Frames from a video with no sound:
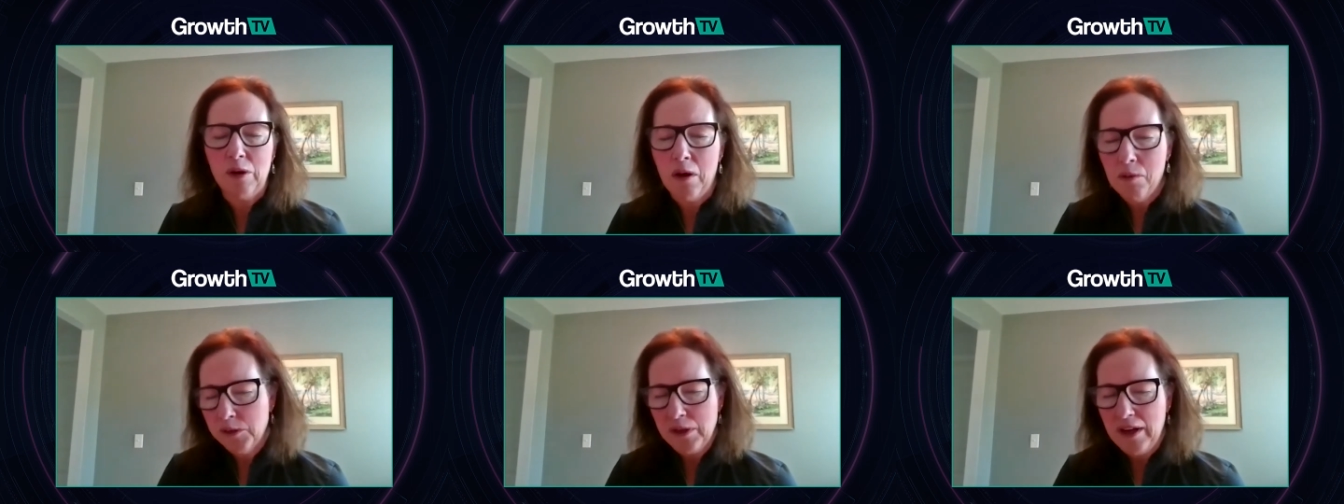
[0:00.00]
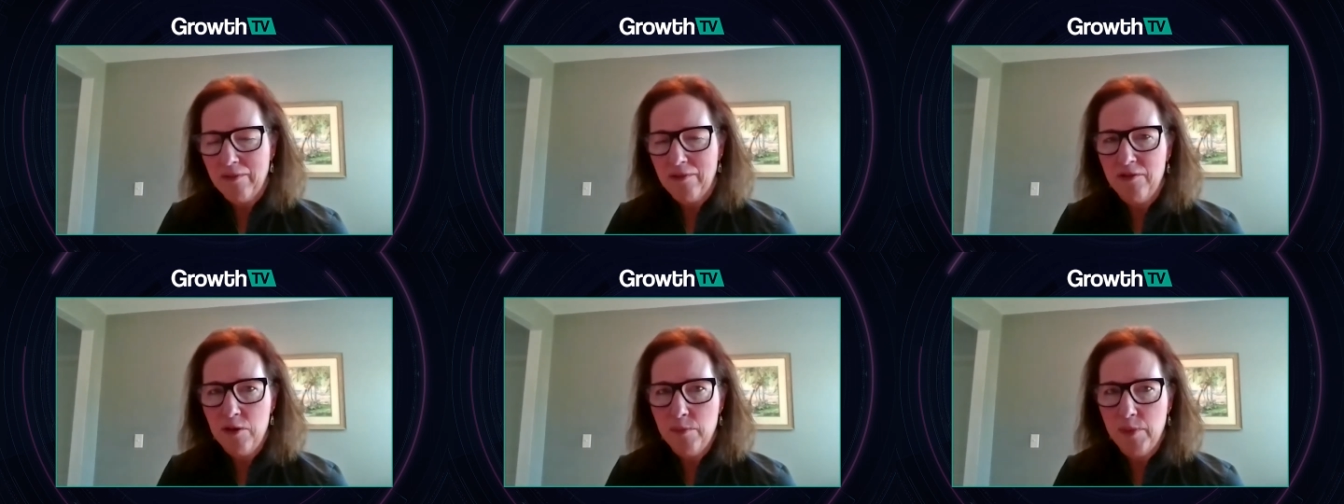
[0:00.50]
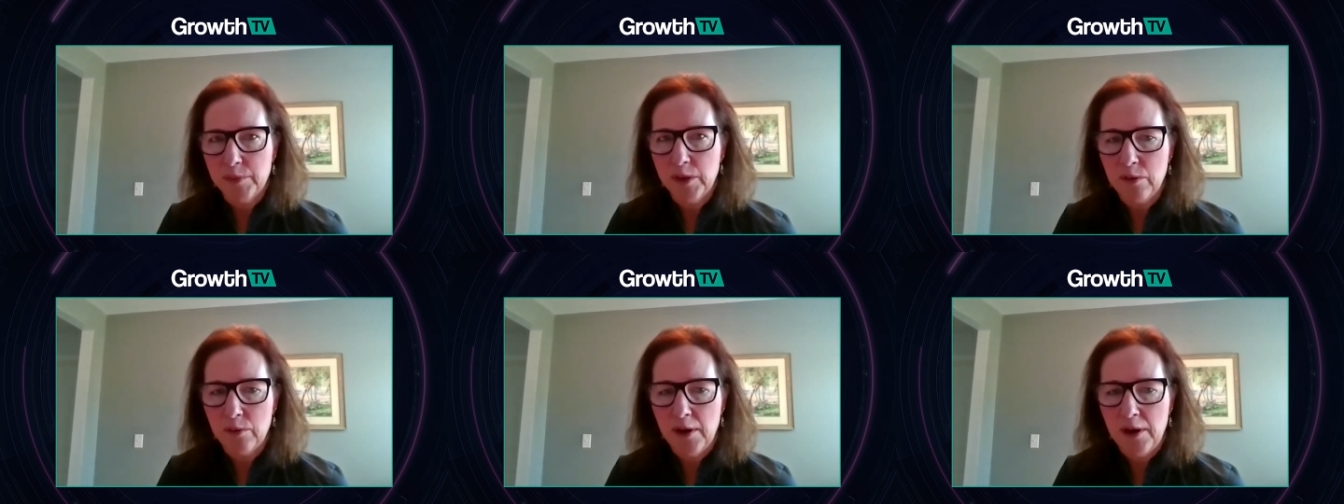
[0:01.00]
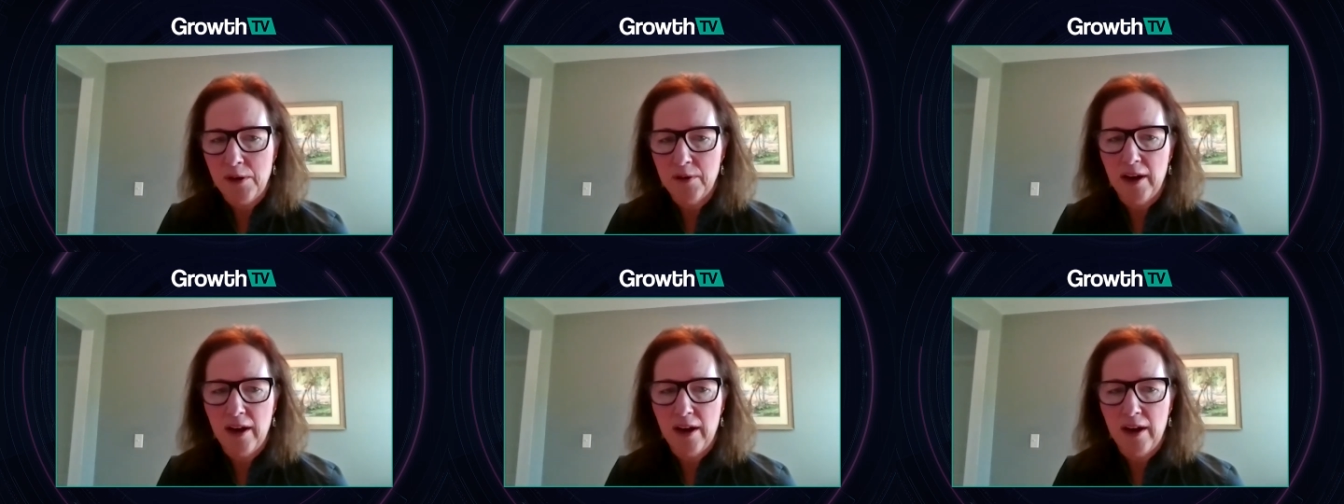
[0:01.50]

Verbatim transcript: You're always going to have a few bumps in the road.